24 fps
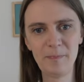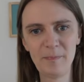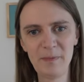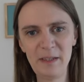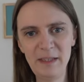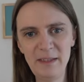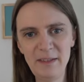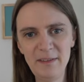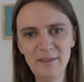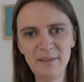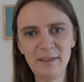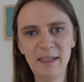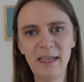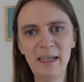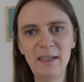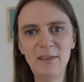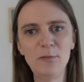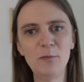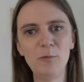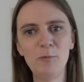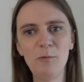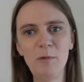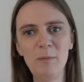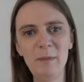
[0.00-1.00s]
In this
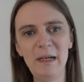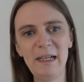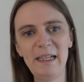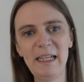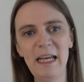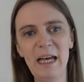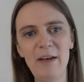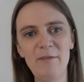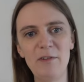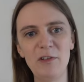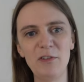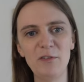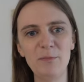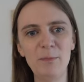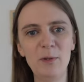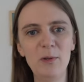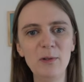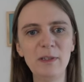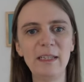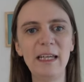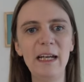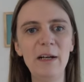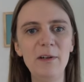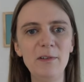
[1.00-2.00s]
case, we might have a
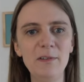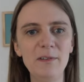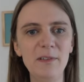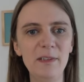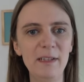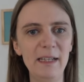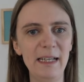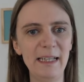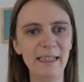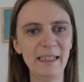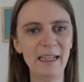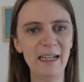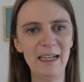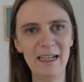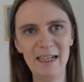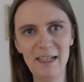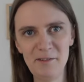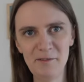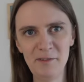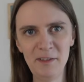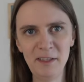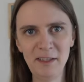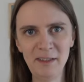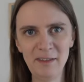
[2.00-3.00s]
small character like a
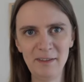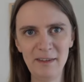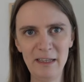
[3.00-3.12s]
halfling